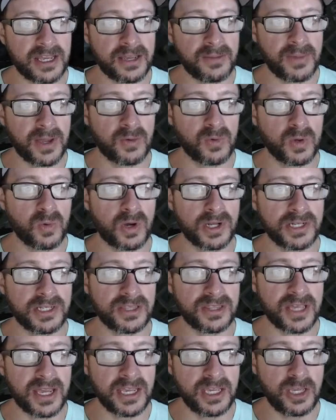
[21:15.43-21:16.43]
them, and we want
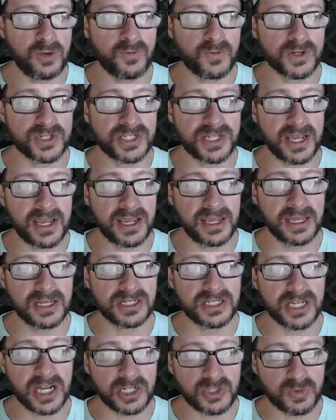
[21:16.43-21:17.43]
to thank you for staying
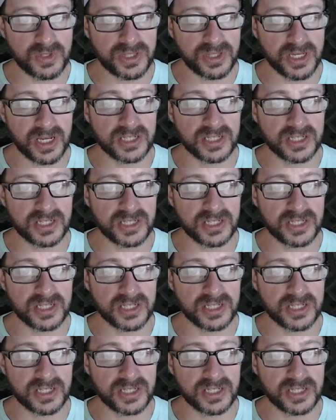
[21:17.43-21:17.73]
in touch with